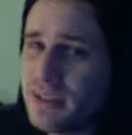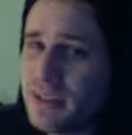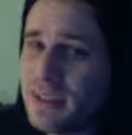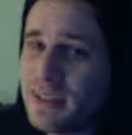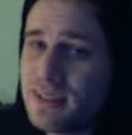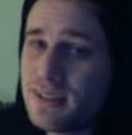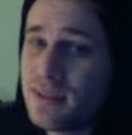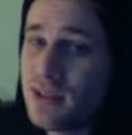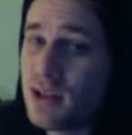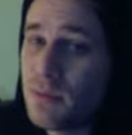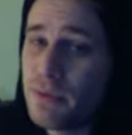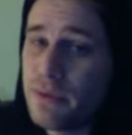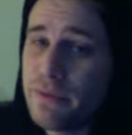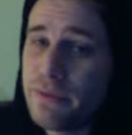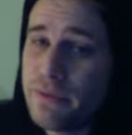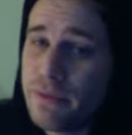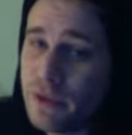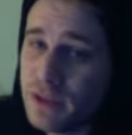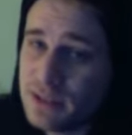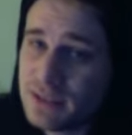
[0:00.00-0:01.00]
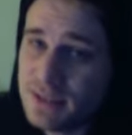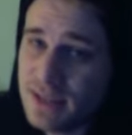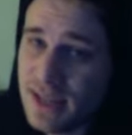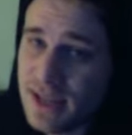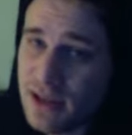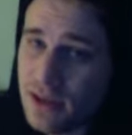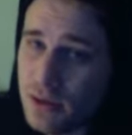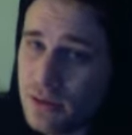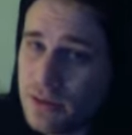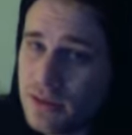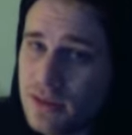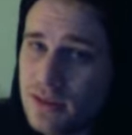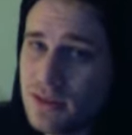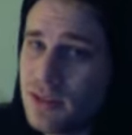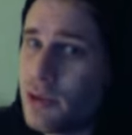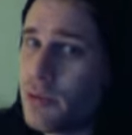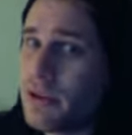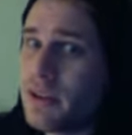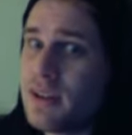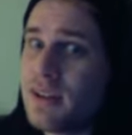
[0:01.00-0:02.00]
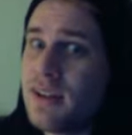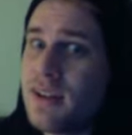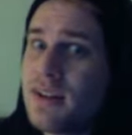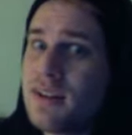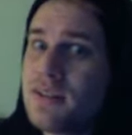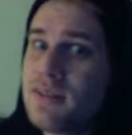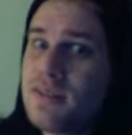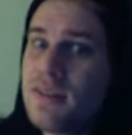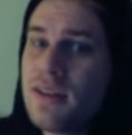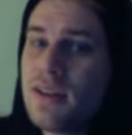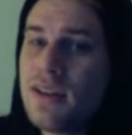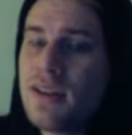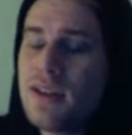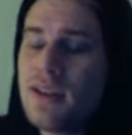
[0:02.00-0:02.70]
Like, calm the fuck down, no one cares.